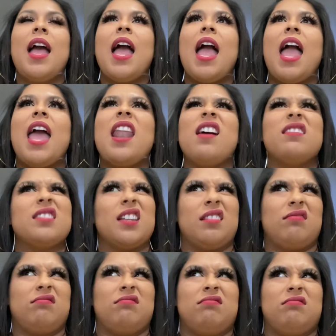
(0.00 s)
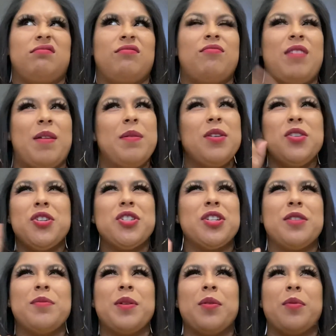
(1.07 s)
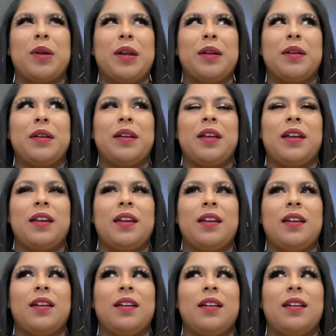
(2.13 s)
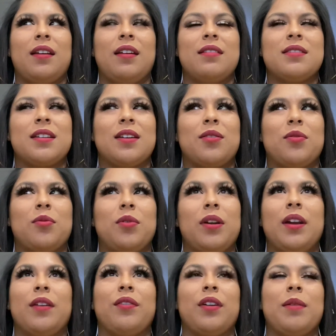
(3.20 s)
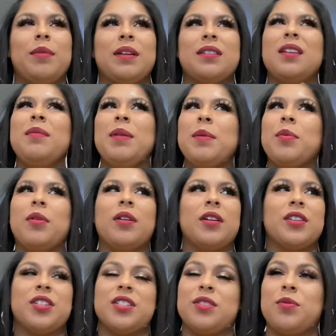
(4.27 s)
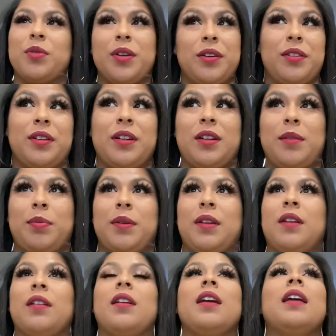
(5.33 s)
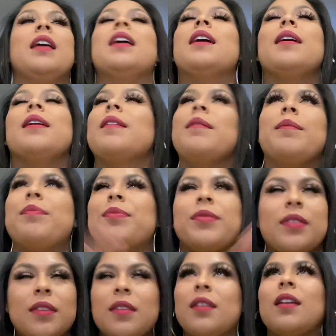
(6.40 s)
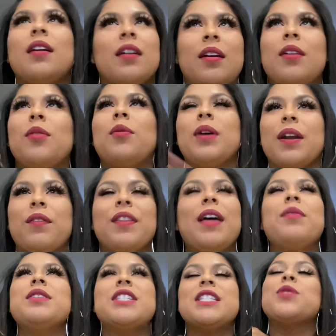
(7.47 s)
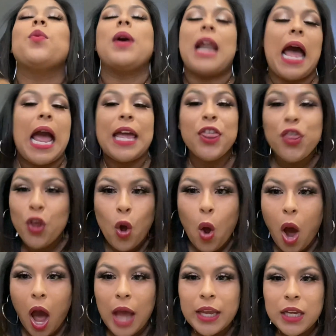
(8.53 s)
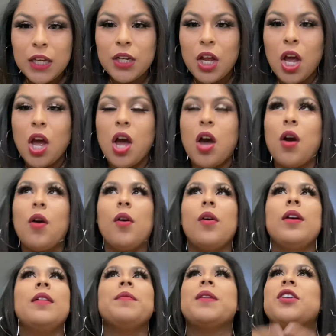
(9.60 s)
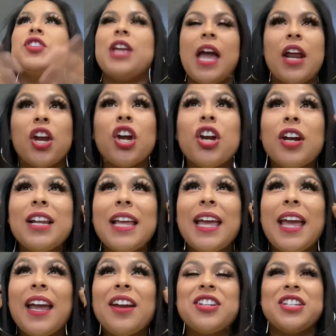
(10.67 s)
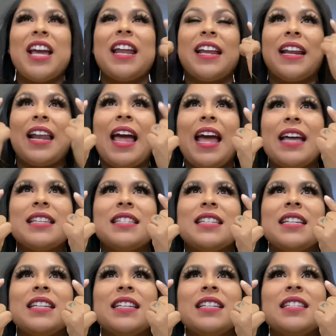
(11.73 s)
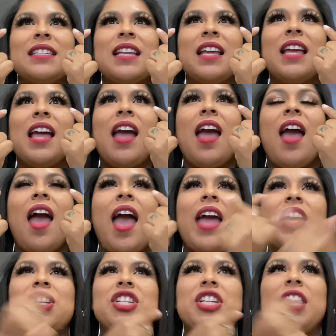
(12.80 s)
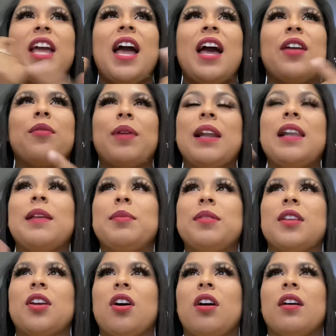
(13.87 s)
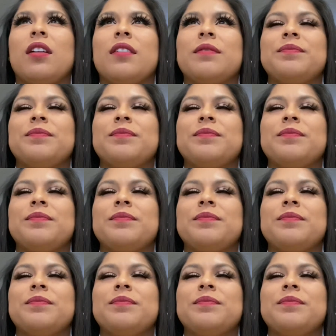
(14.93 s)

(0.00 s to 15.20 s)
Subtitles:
And I was like, maybe you shouldn't be wearing it. I was like, whatever. I'm like, some people are just weird looking up in here. Whatever. That was just what I thought. She had curly hair, she had glasses, and she had red lipstick on.